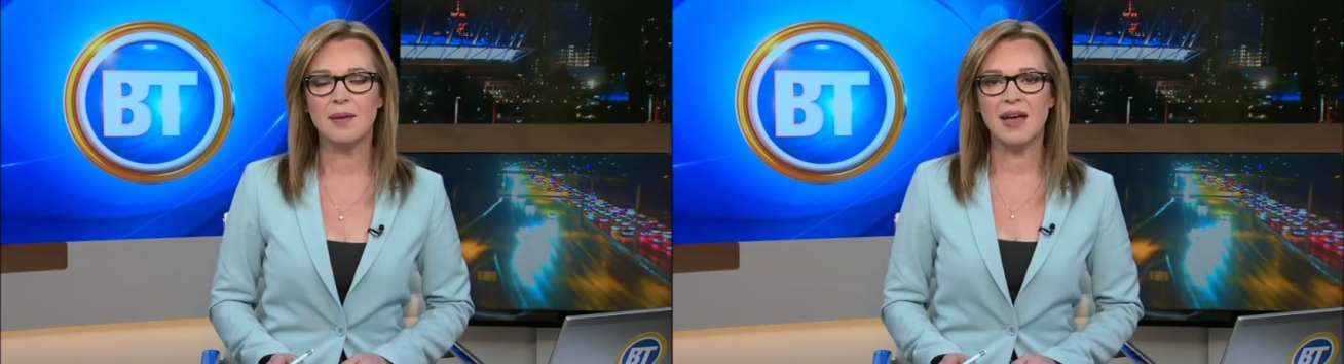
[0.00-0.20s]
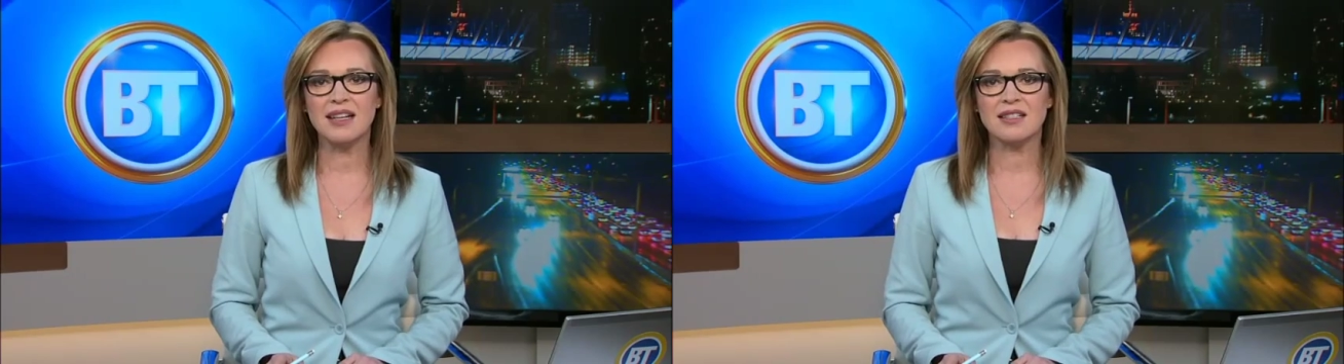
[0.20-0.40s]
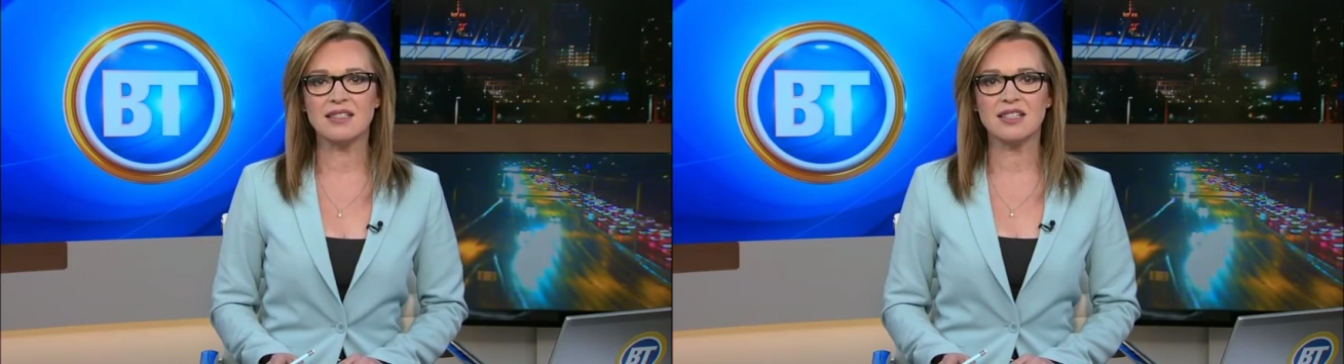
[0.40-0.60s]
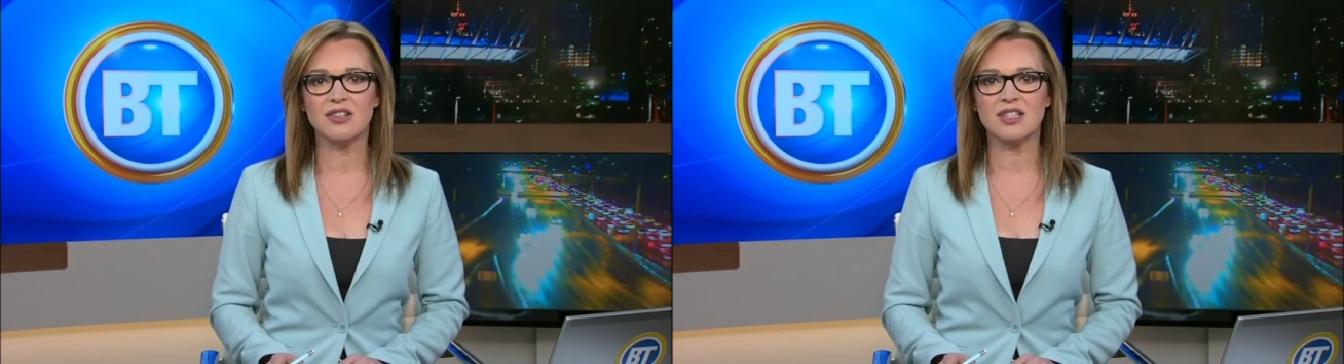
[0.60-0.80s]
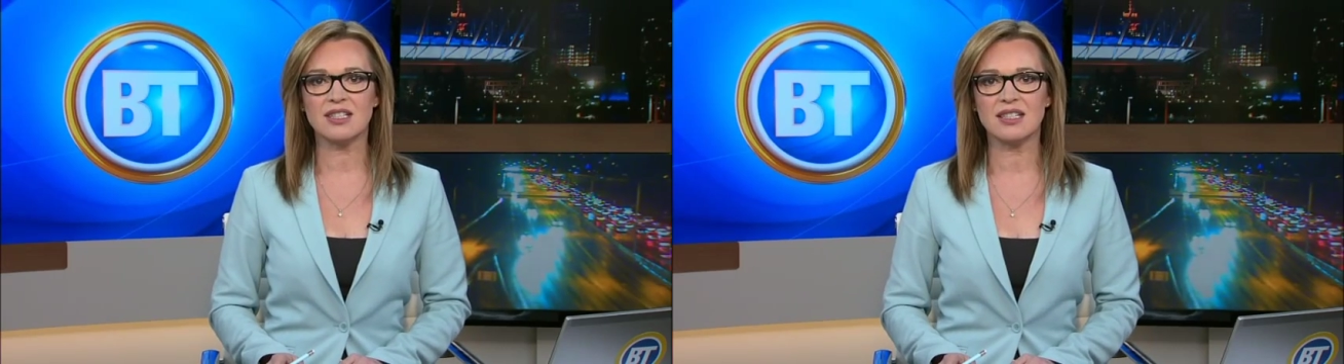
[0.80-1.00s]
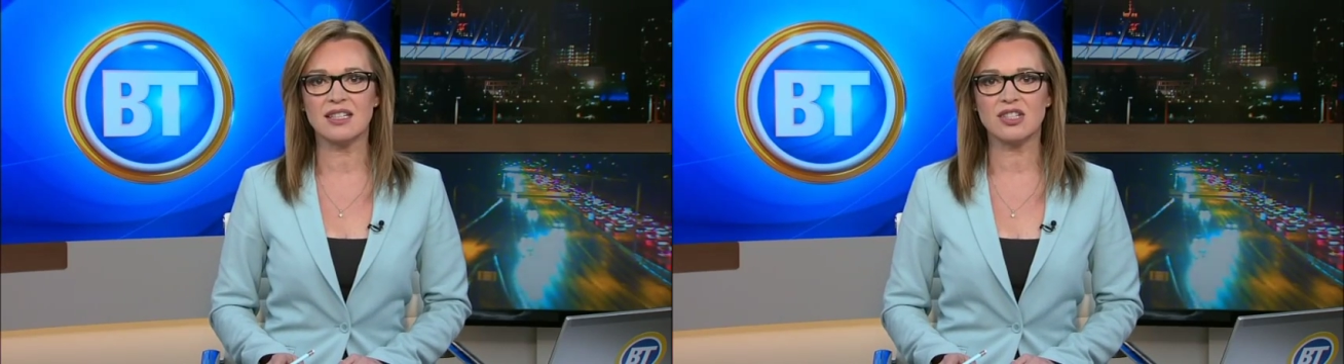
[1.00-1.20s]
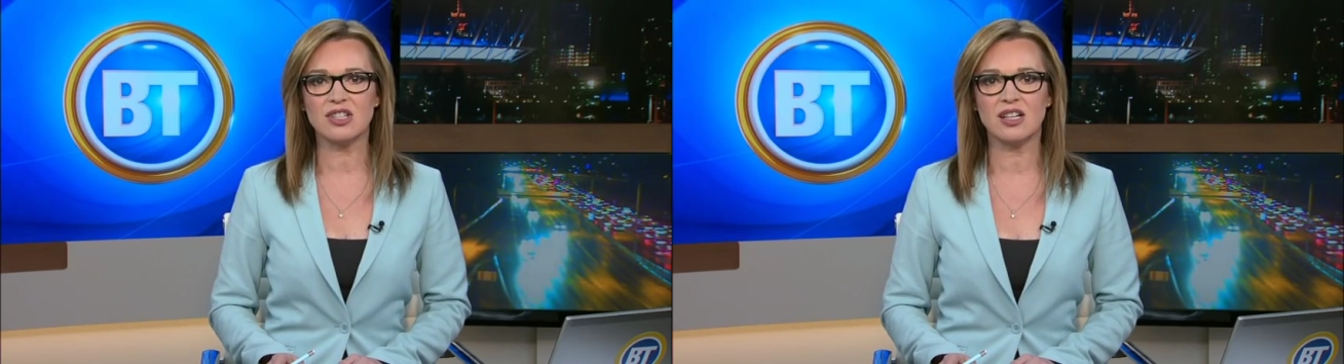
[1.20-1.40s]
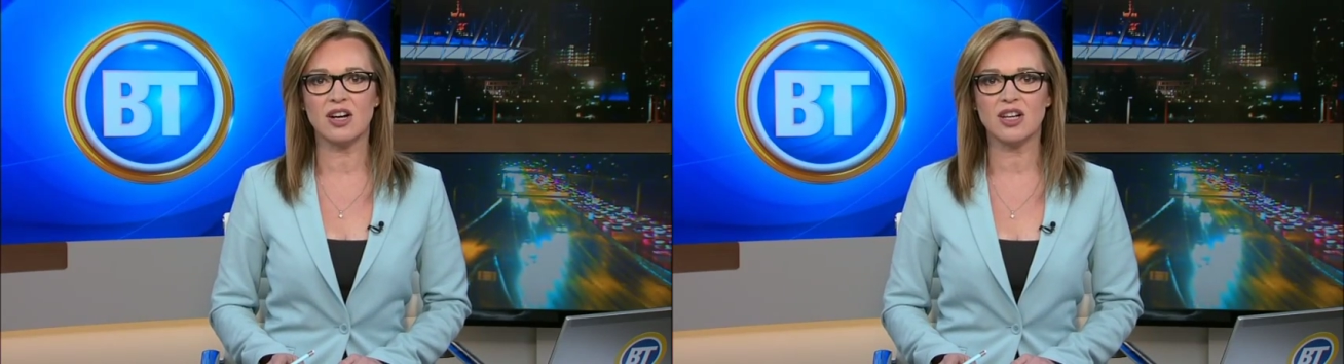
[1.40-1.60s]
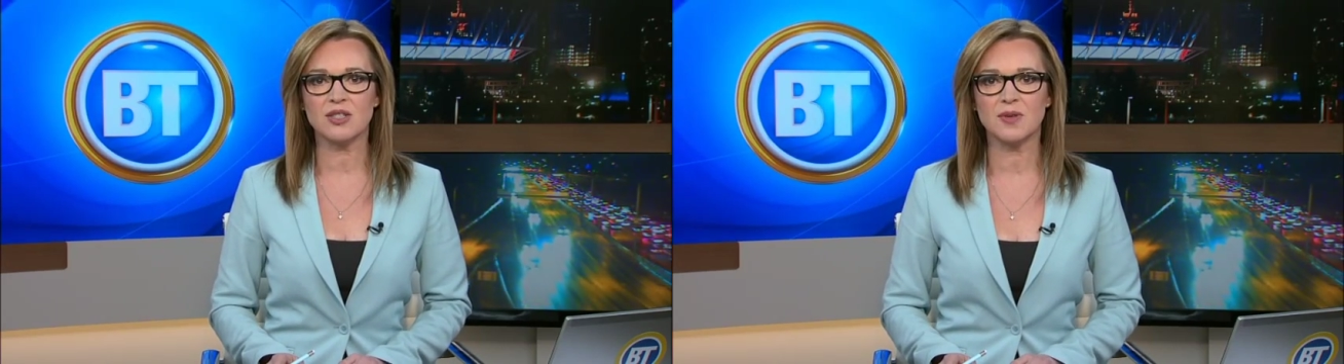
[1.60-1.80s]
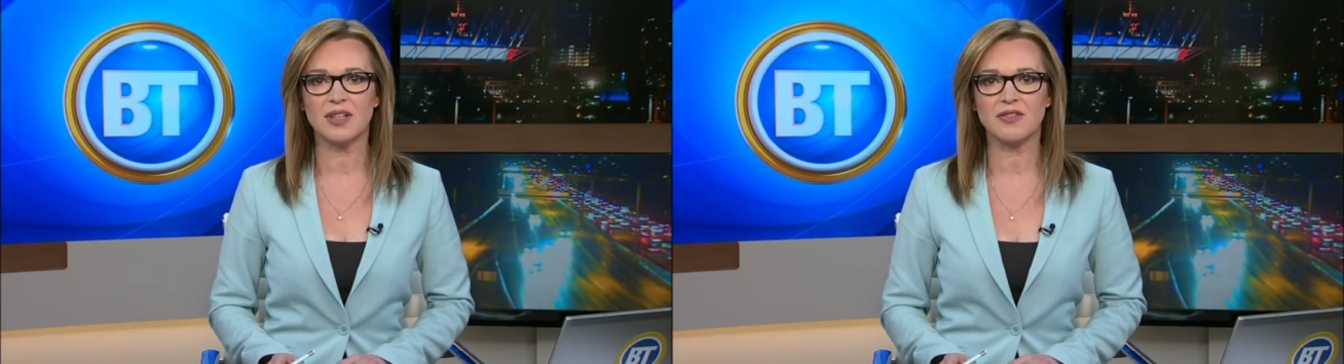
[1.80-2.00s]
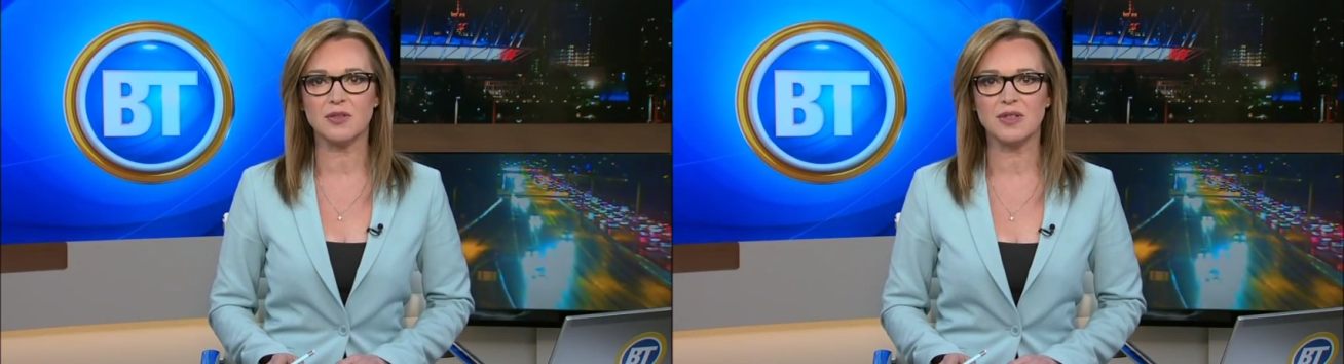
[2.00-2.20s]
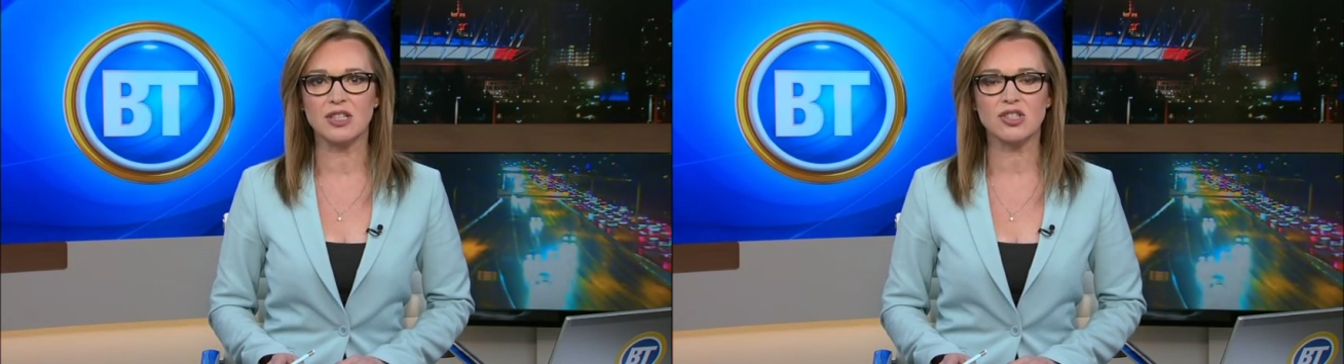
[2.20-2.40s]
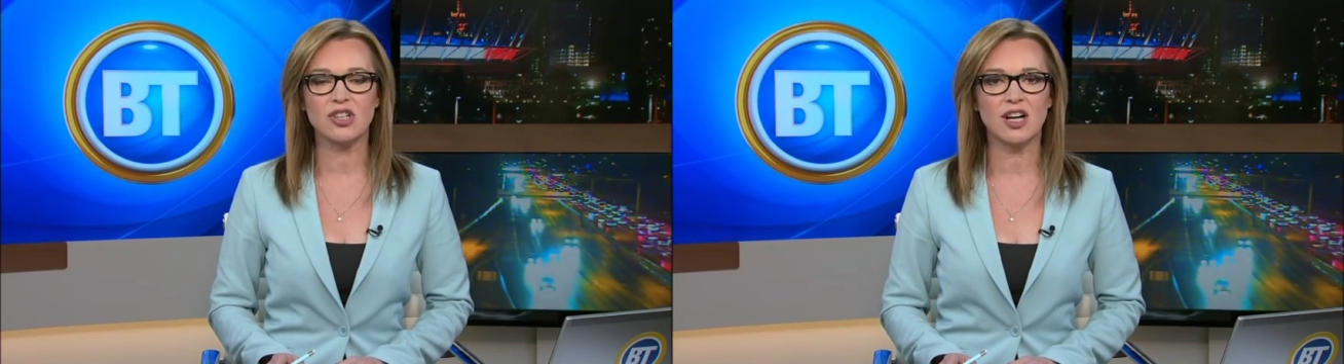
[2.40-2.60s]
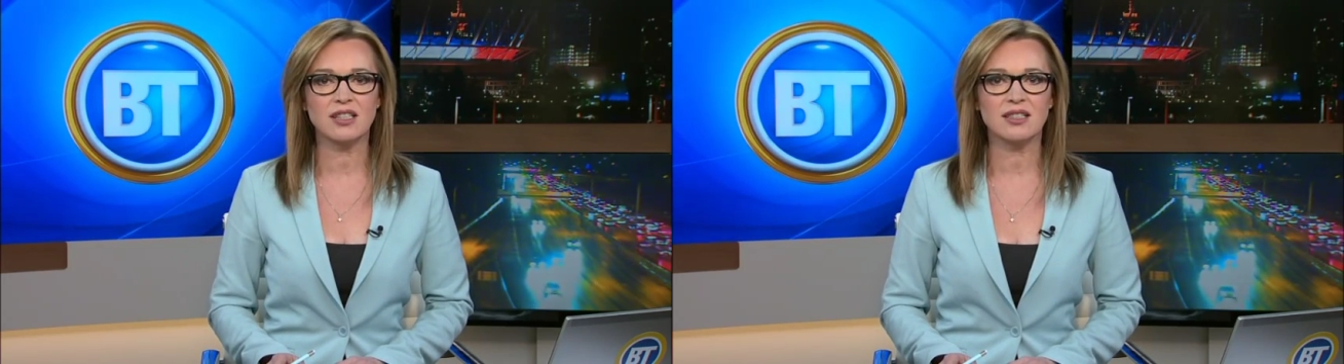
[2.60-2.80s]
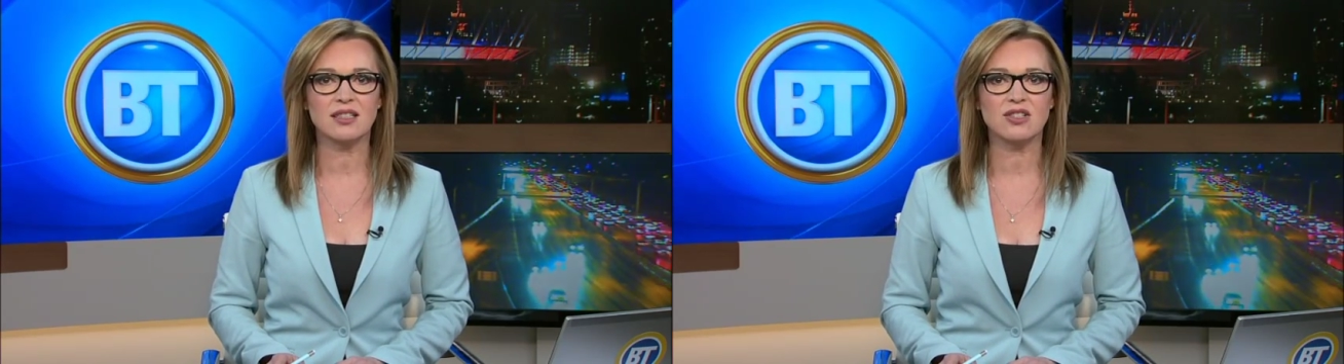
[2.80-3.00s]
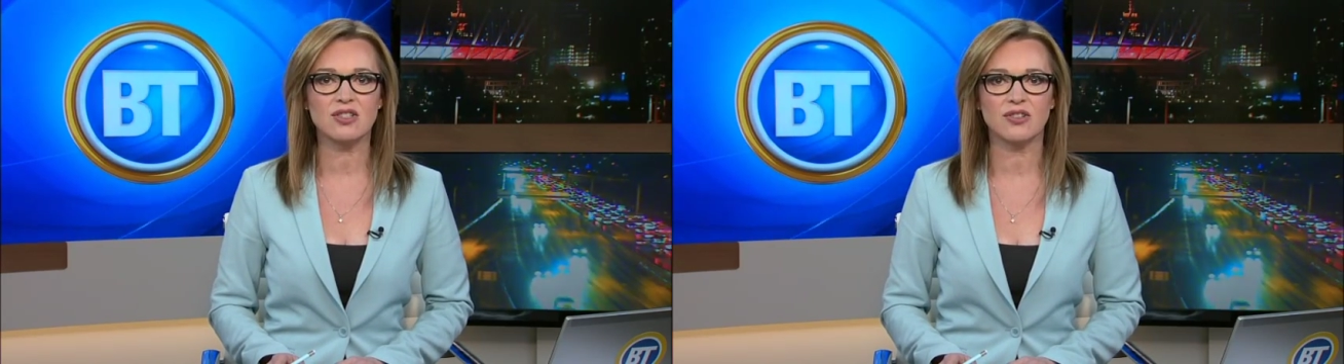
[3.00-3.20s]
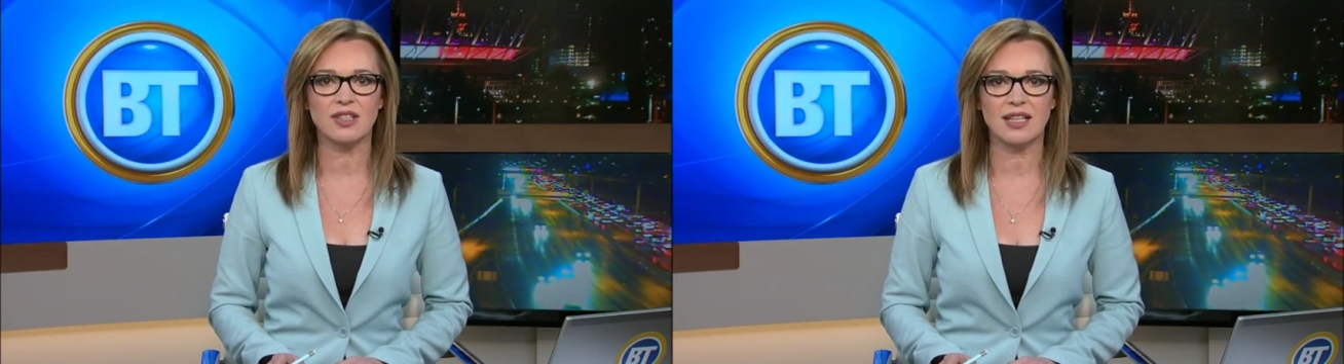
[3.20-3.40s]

A man is in serious condition in hospital after being shot in Surrey